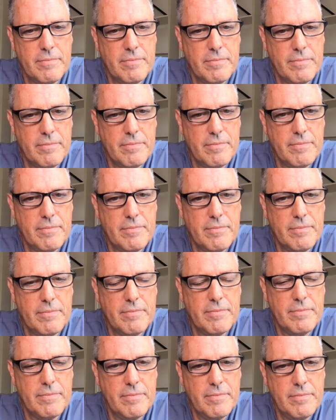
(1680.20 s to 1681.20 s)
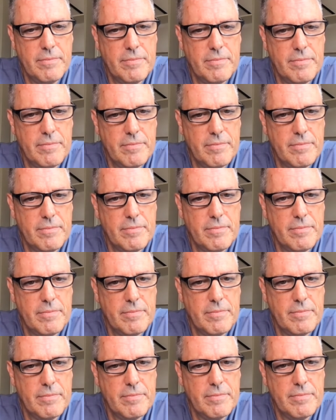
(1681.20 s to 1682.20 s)

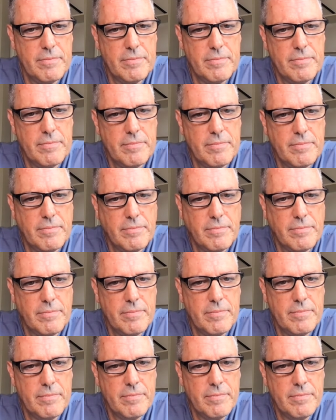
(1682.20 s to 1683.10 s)
[no speech]